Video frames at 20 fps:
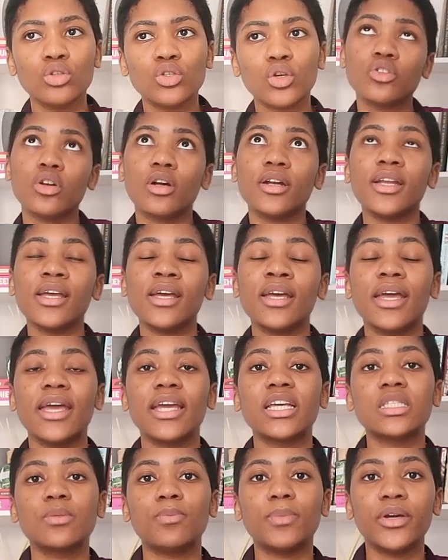so you do not
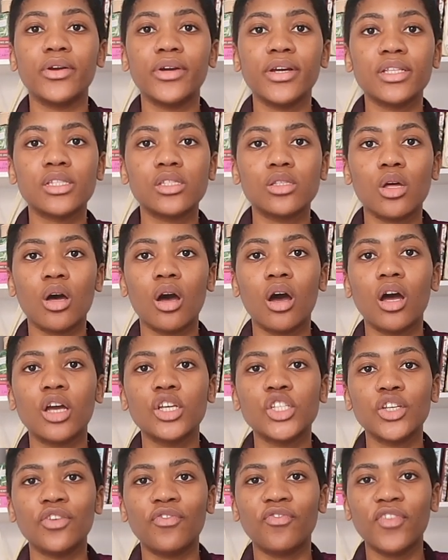experience the
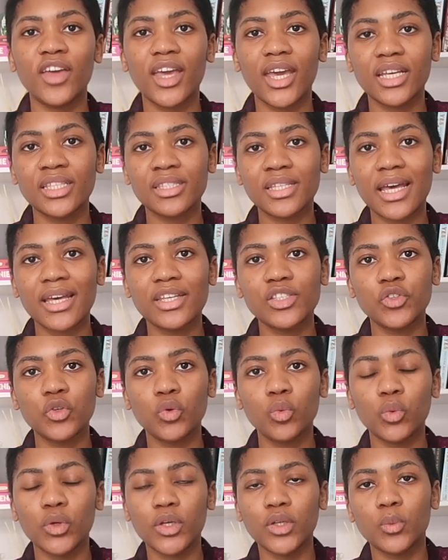harsh effects as
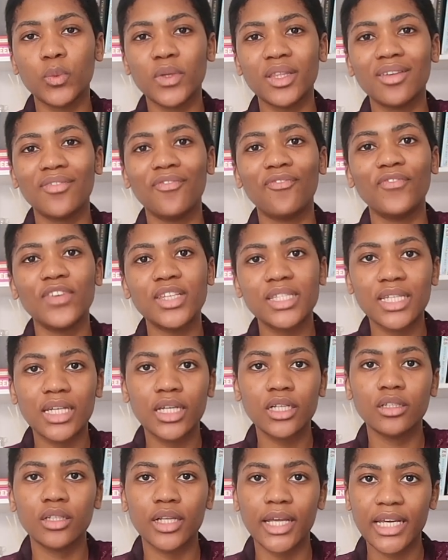you would with a
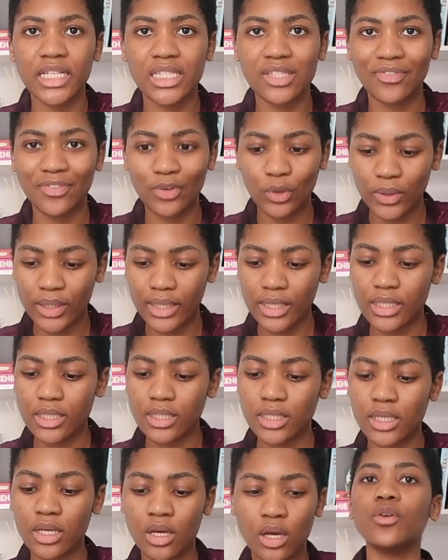physical
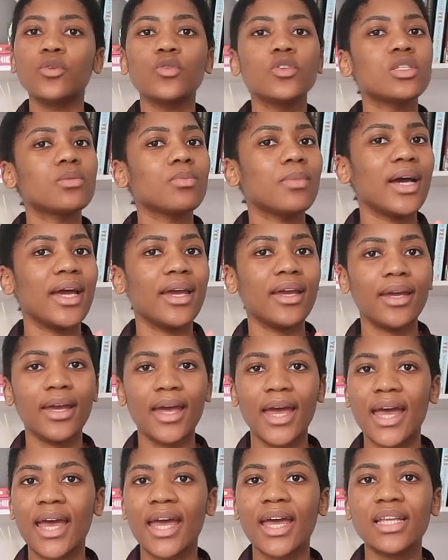exfoliant. I use my
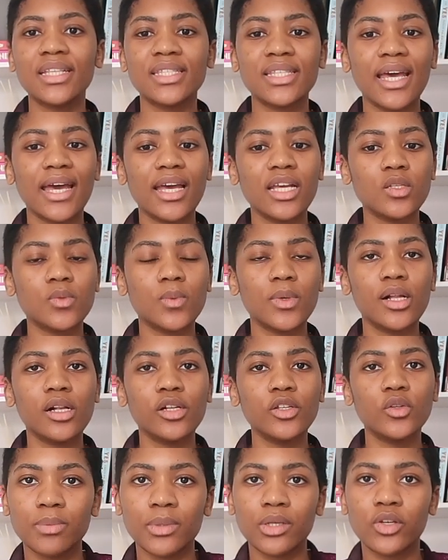hands as
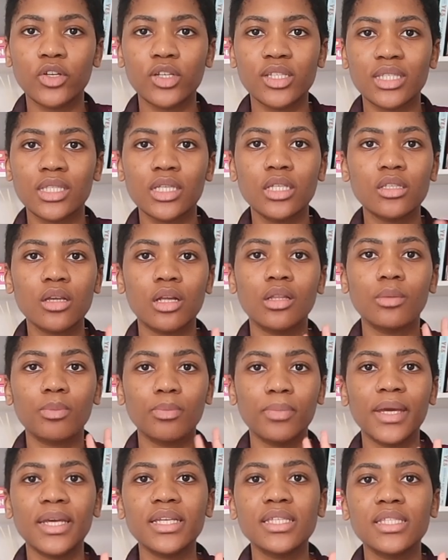well because these are the
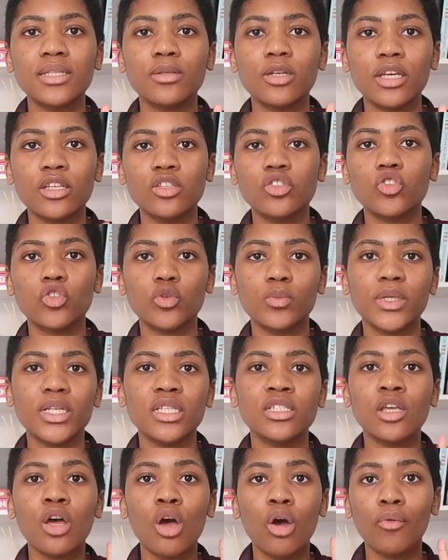best
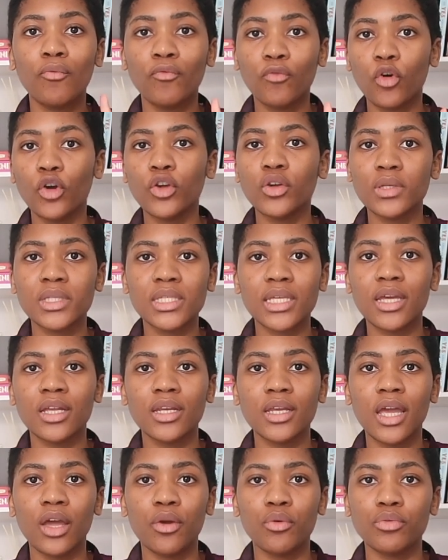instruments for your
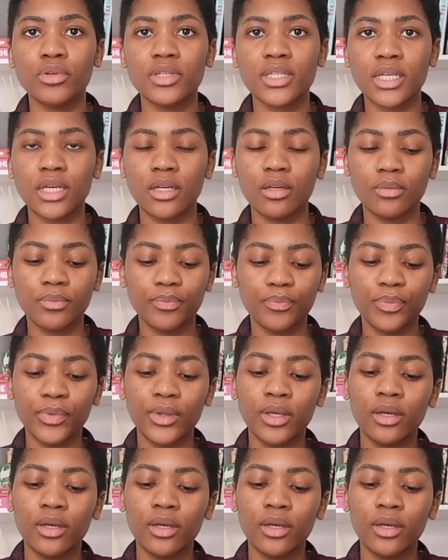skincare routine.